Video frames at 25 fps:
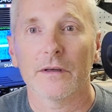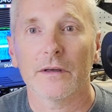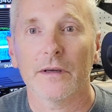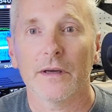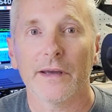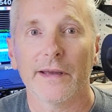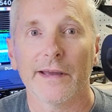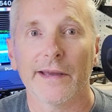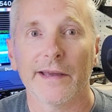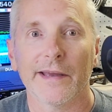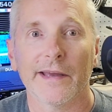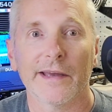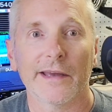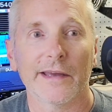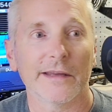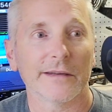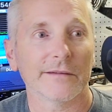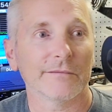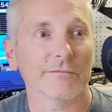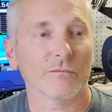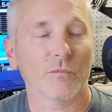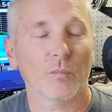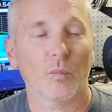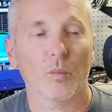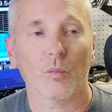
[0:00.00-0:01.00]

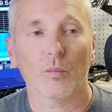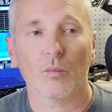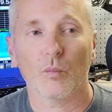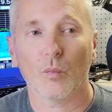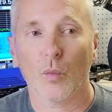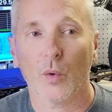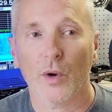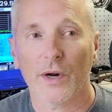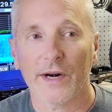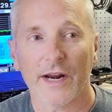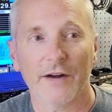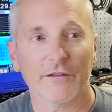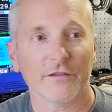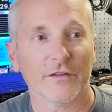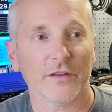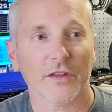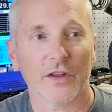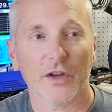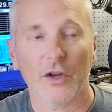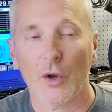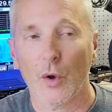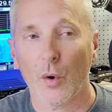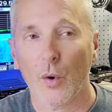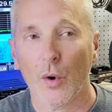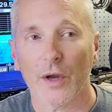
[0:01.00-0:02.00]
and whatever the
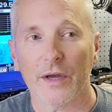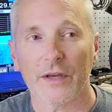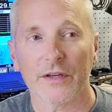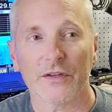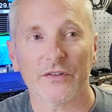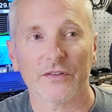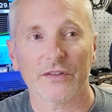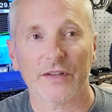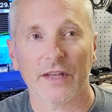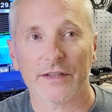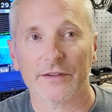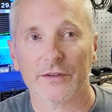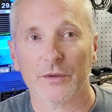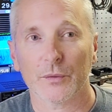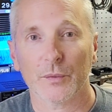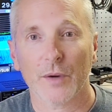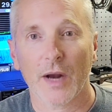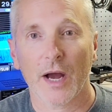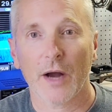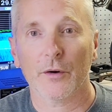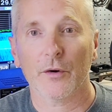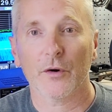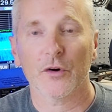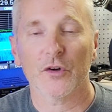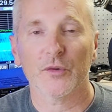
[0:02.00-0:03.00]
noise that the
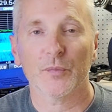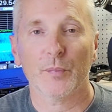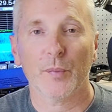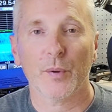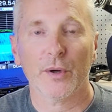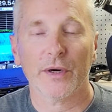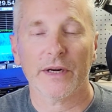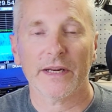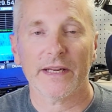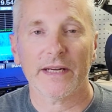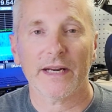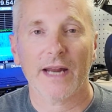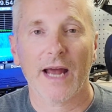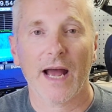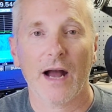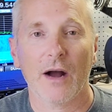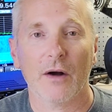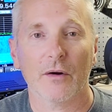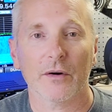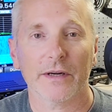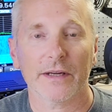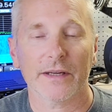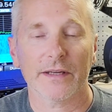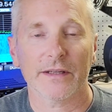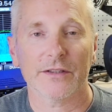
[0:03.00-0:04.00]
router's putting
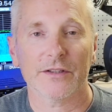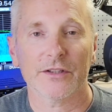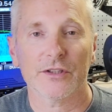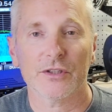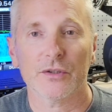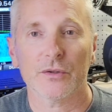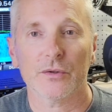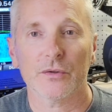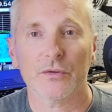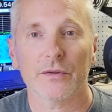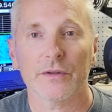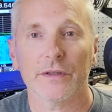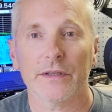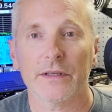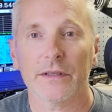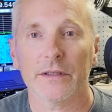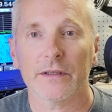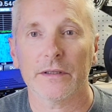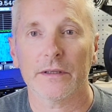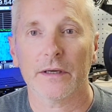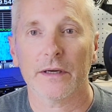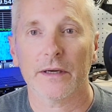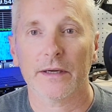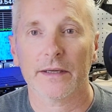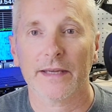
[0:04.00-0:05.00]
out into
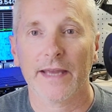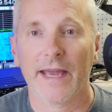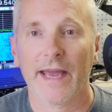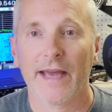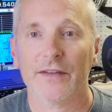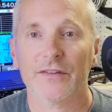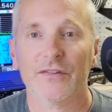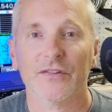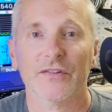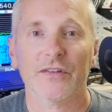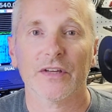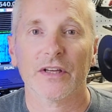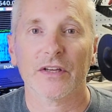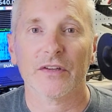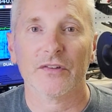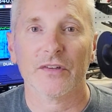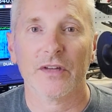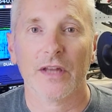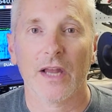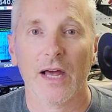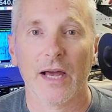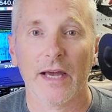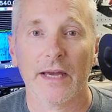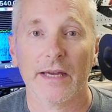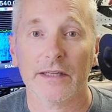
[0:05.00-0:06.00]
the Cat 6
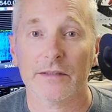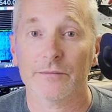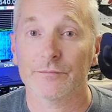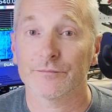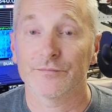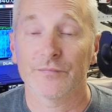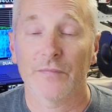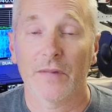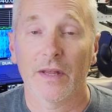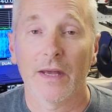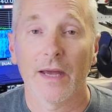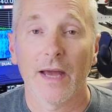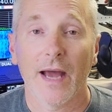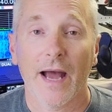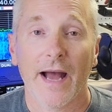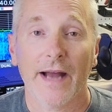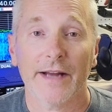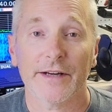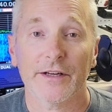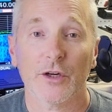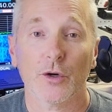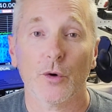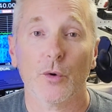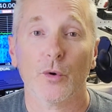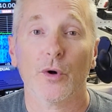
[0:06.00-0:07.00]
line. I
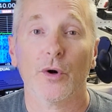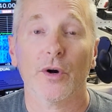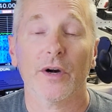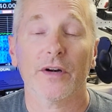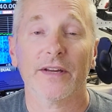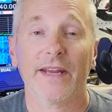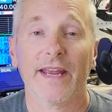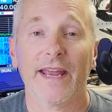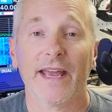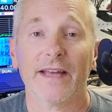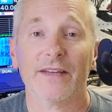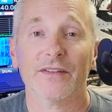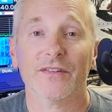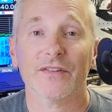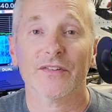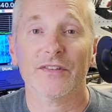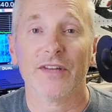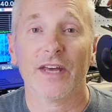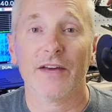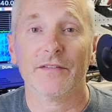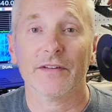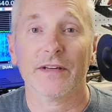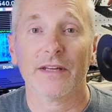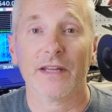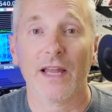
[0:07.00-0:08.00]
did order a Cat
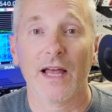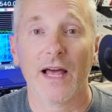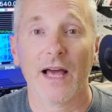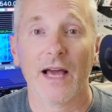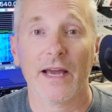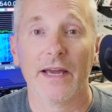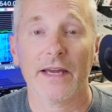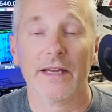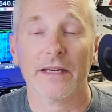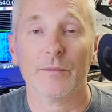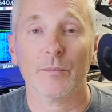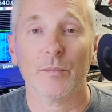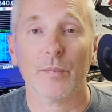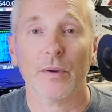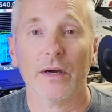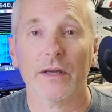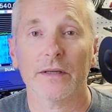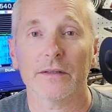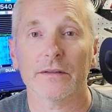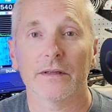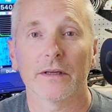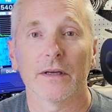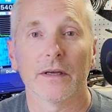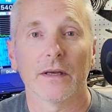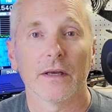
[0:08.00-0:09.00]
7 line,
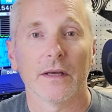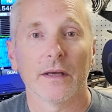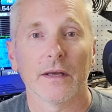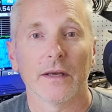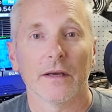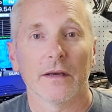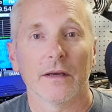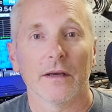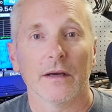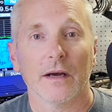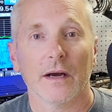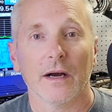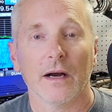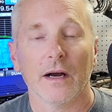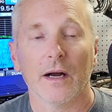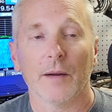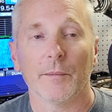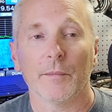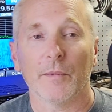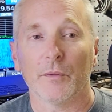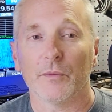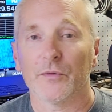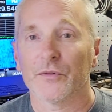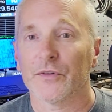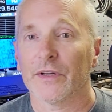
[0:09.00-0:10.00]
but
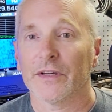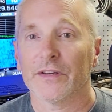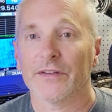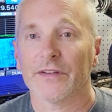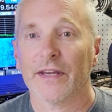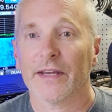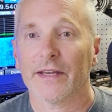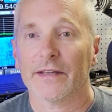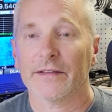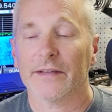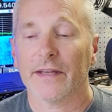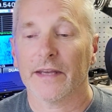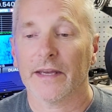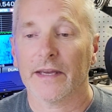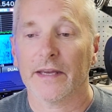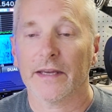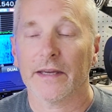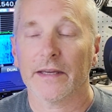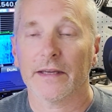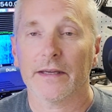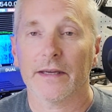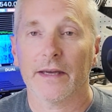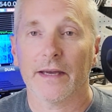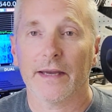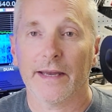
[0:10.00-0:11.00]
it was going to take a
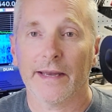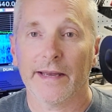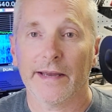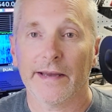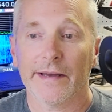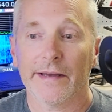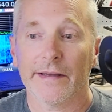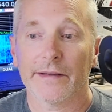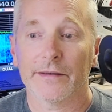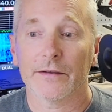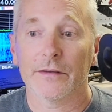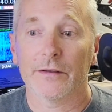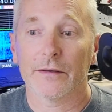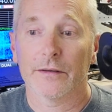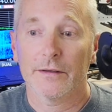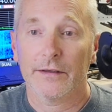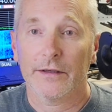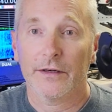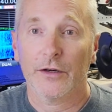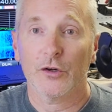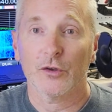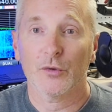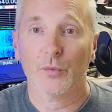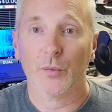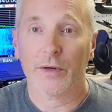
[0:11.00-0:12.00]
day, and
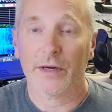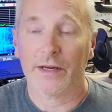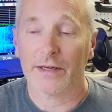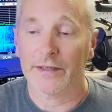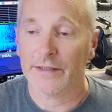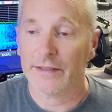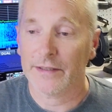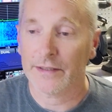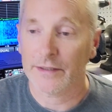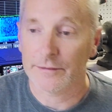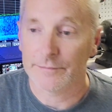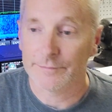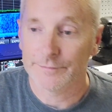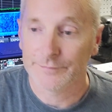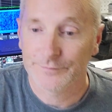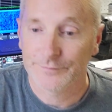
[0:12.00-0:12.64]
here's what I did.